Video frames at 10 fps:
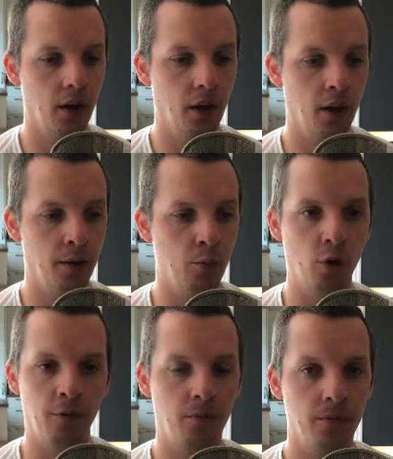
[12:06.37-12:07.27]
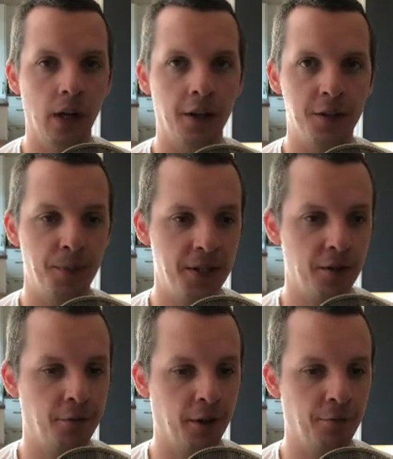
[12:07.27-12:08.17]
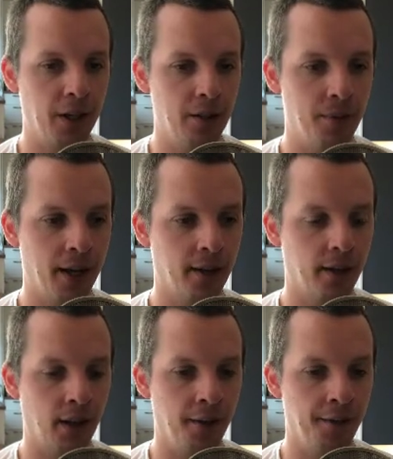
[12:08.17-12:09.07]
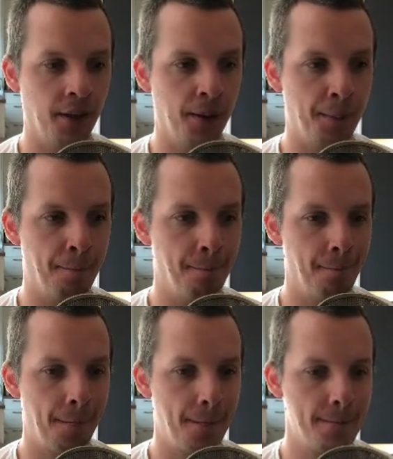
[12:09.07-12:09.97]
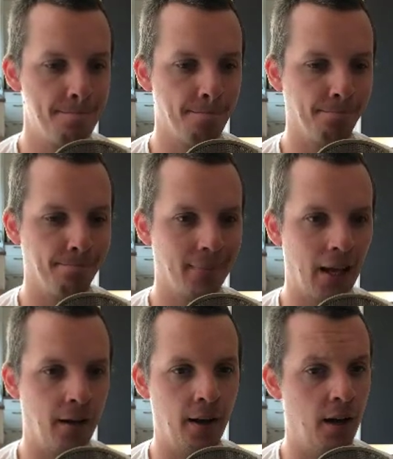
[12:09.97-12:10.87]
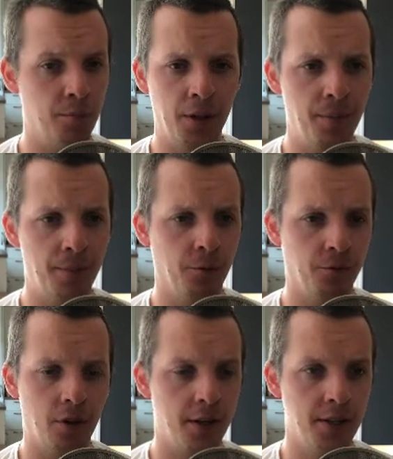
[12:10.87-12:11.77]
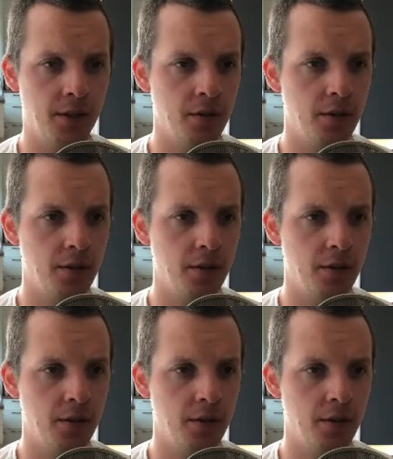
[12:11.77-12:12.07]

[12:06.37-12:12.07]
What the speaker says: more like specific feedback and how many people tries it and